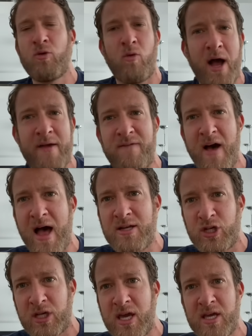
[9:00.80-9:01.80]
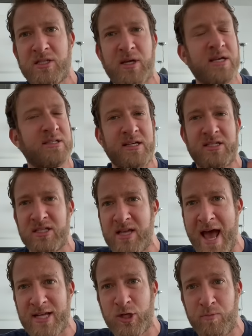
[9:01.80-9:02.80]
your wife, hide your kids, because they
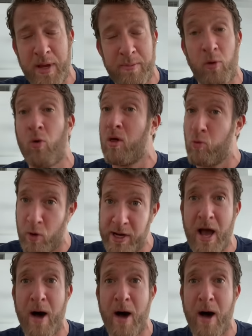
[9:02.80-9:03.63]
snatching people while we